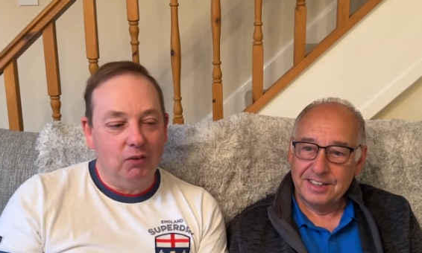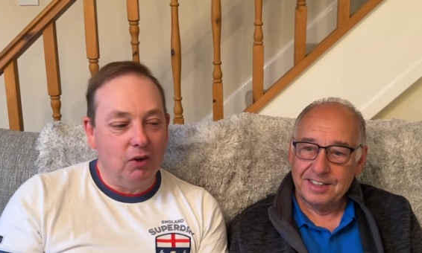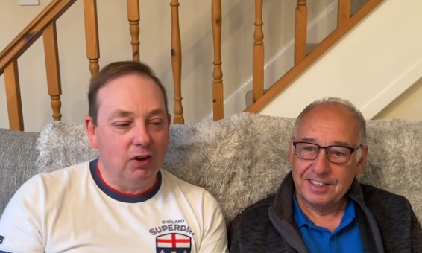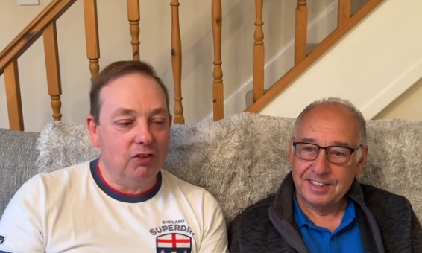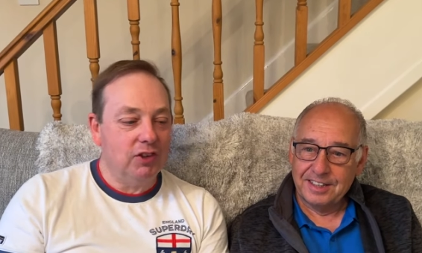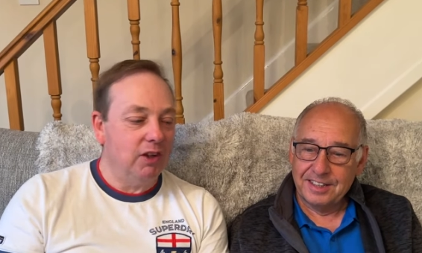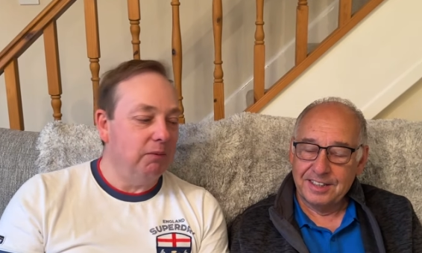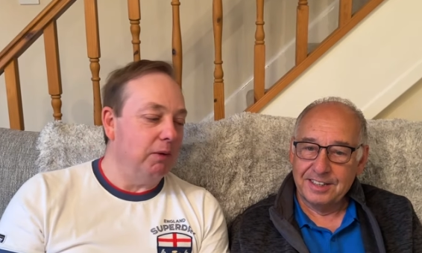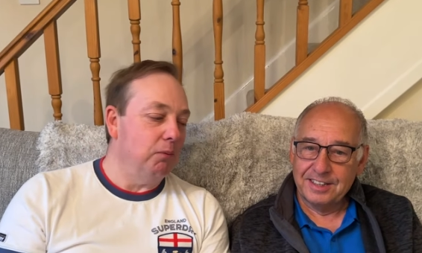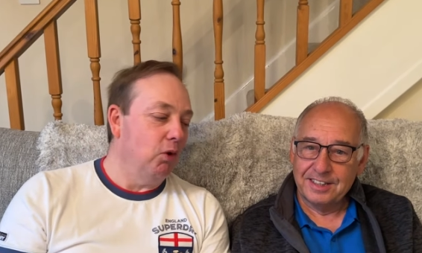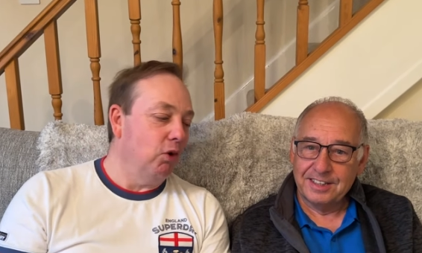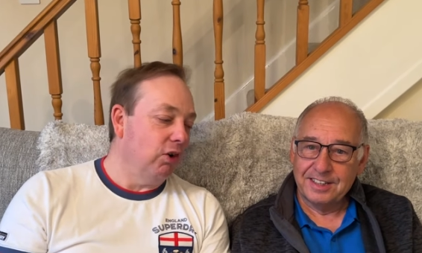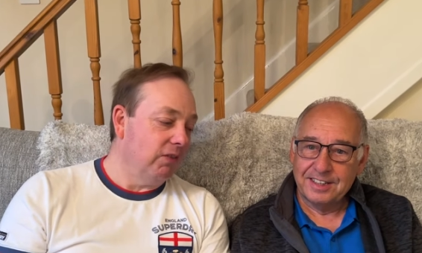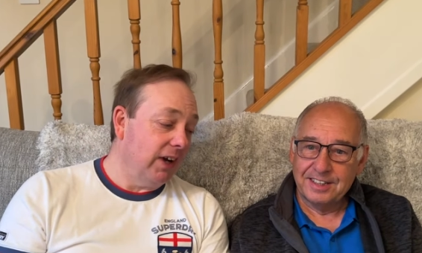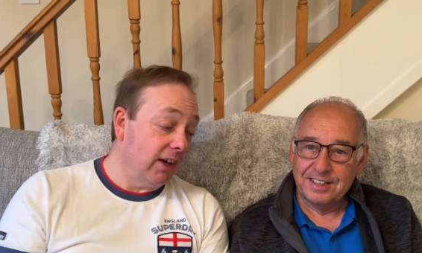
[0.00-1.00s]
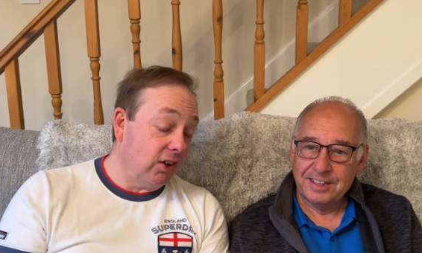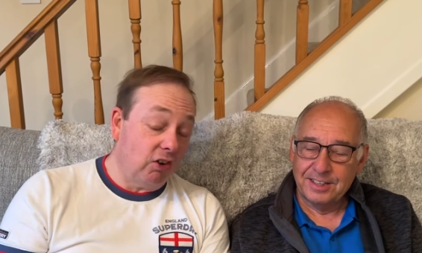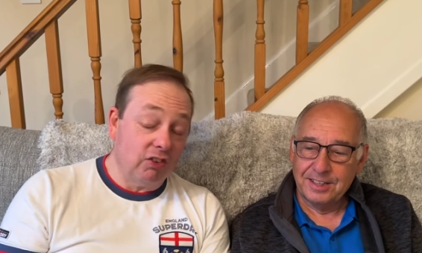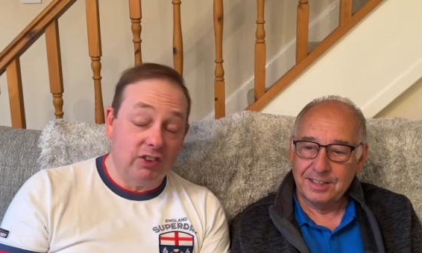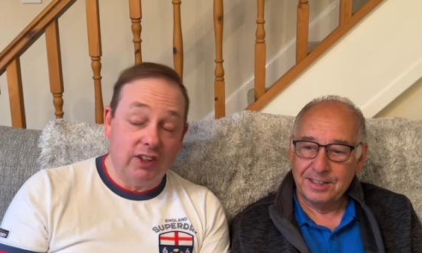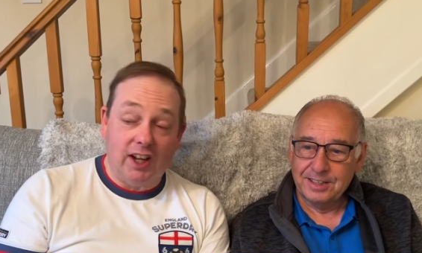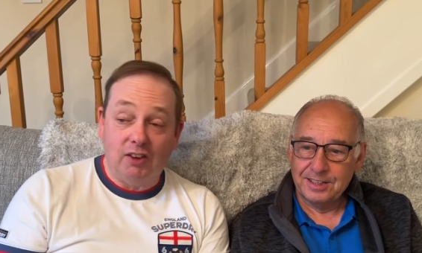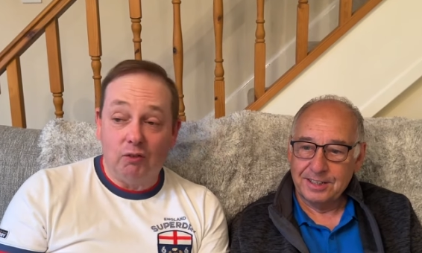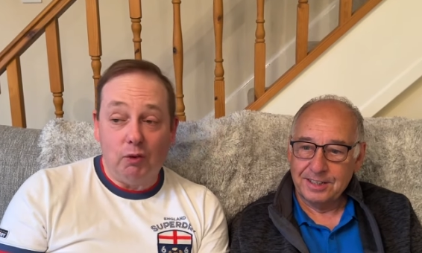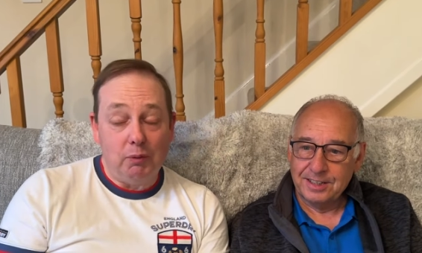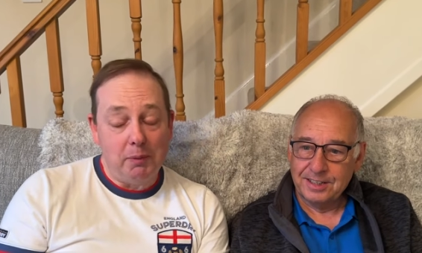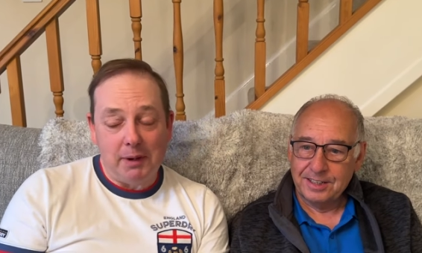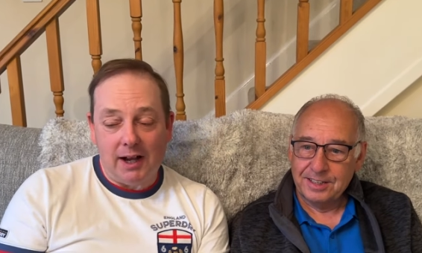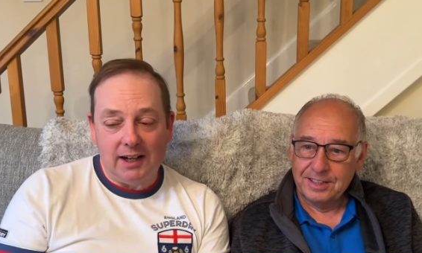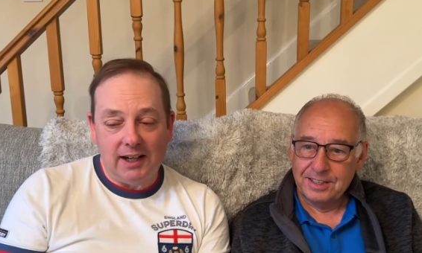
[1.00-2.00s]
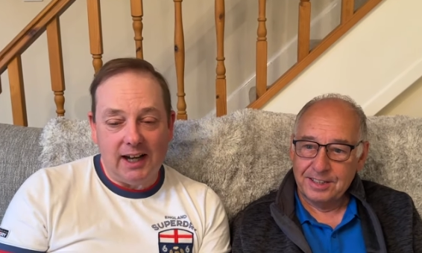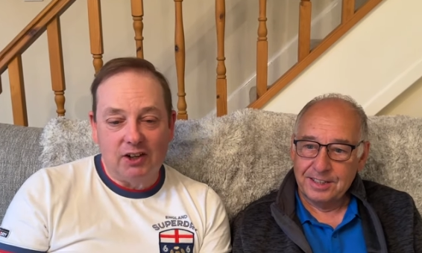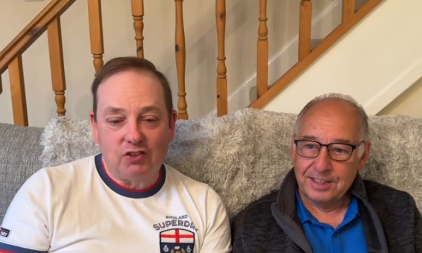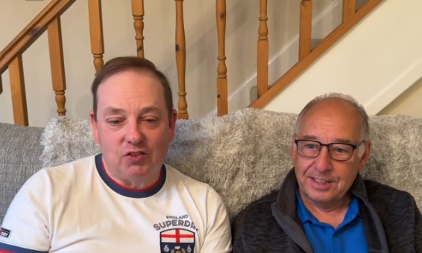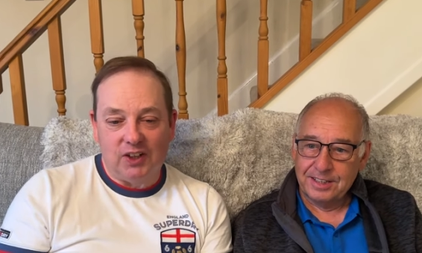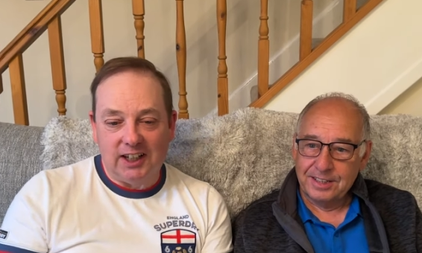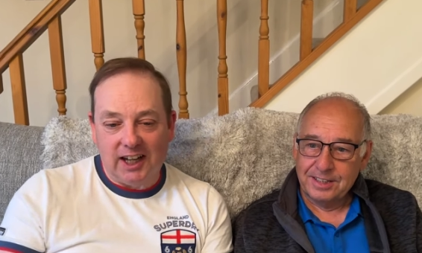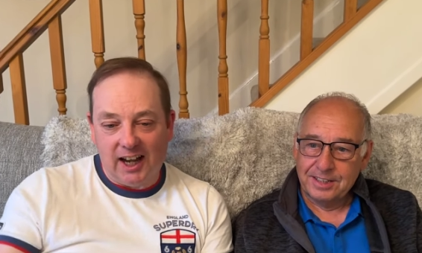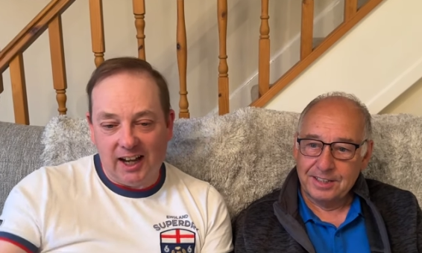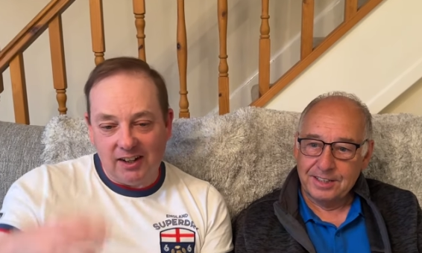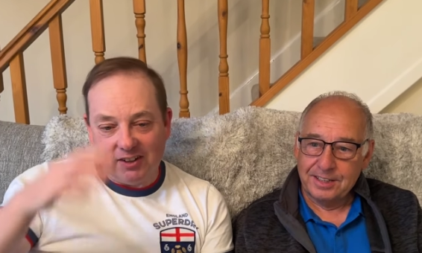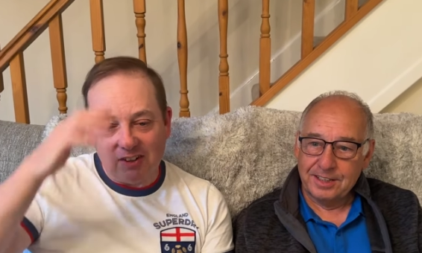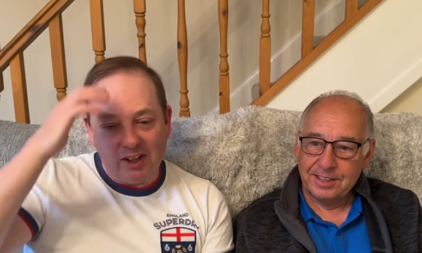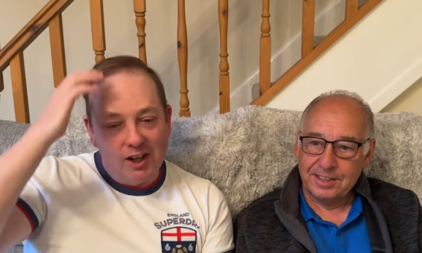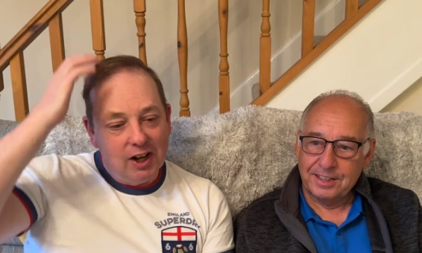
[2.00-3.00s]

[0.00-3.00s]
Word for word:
Speaker 1: want to see a bit more of our content. We'll be back next weekend.